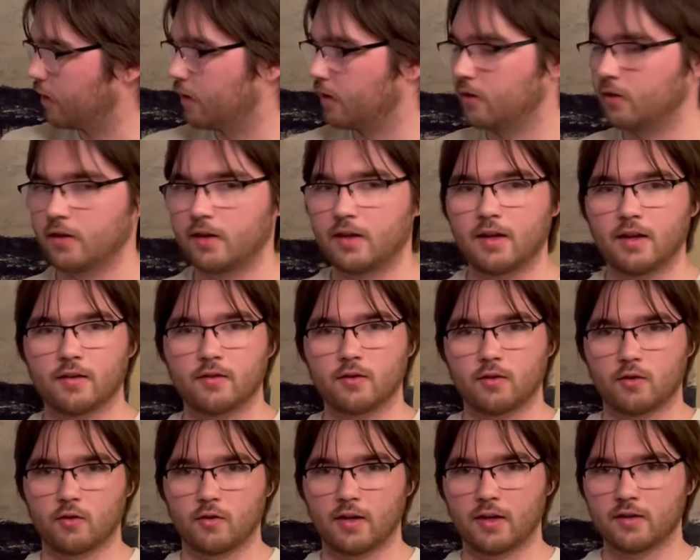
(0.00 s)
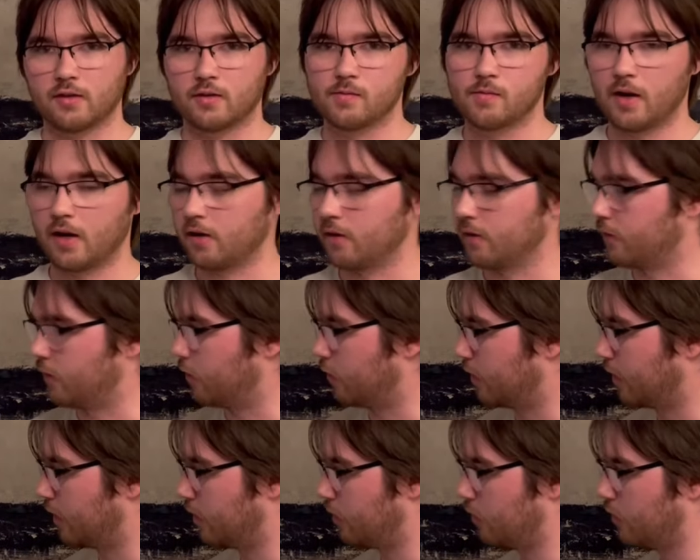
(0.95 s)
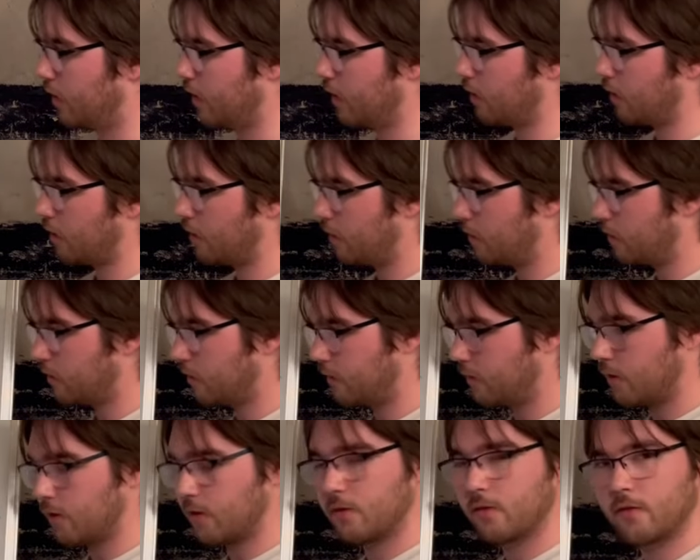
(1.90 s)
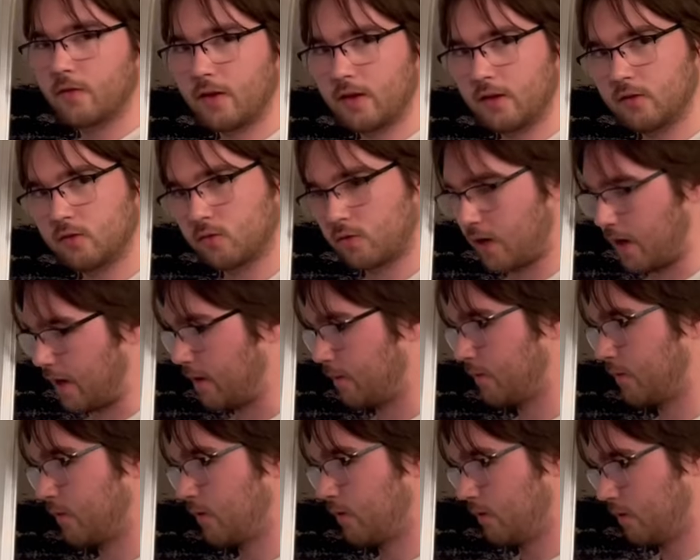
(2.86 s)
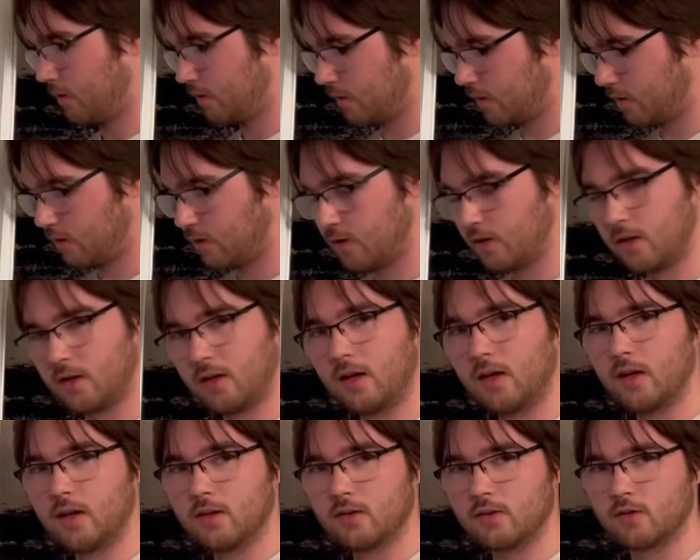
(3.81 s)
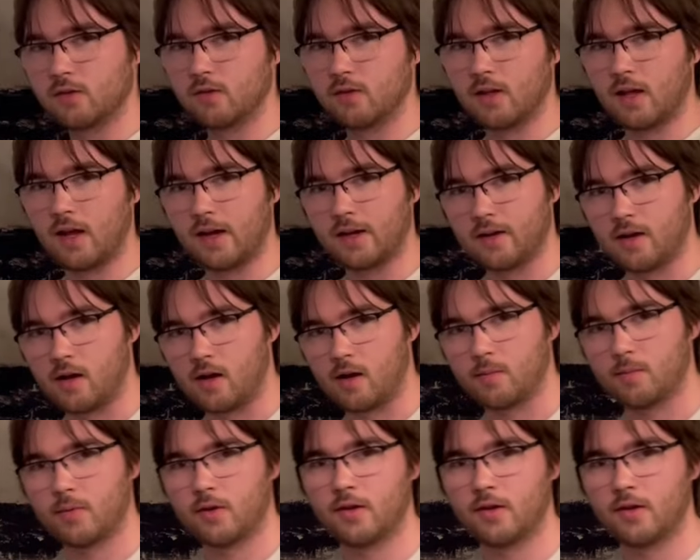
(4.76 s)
looking at the correct microphone, and you get all of their phase wraps to line up.